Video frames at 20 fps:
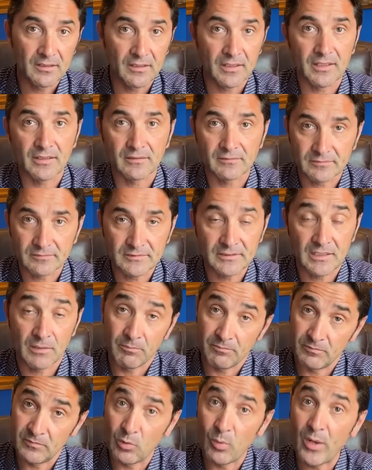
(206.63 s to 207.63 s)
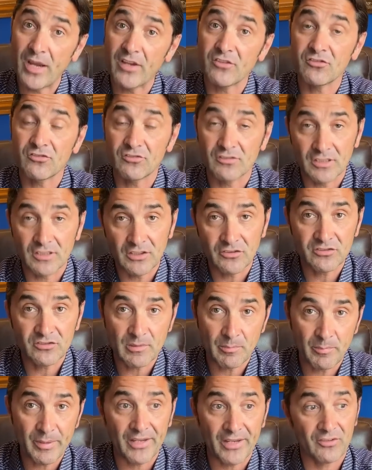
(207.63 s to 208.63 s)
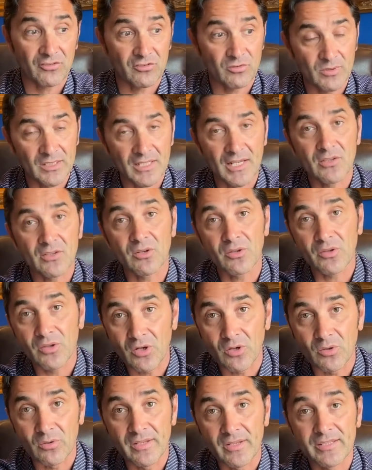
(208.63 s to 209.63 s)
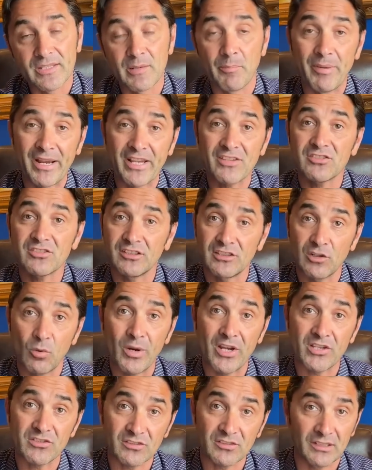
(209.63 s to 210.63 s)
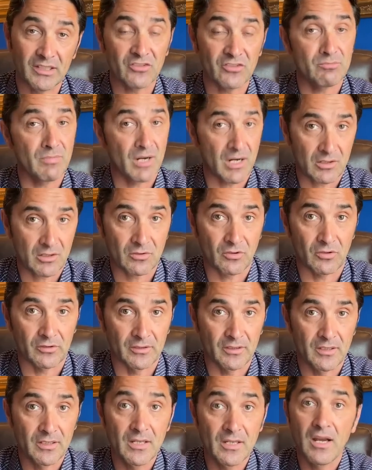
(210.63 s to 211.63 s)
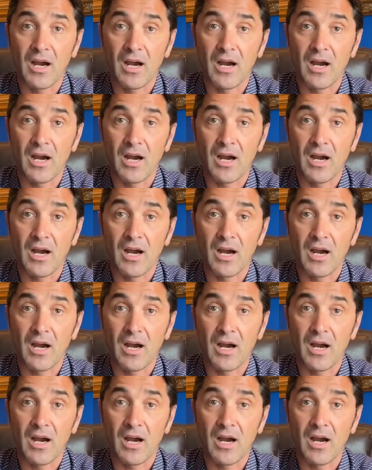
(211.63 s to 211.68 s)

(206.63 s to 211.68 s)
Yeah, the West is the best. Well, I don't know. The best in the West is Macron.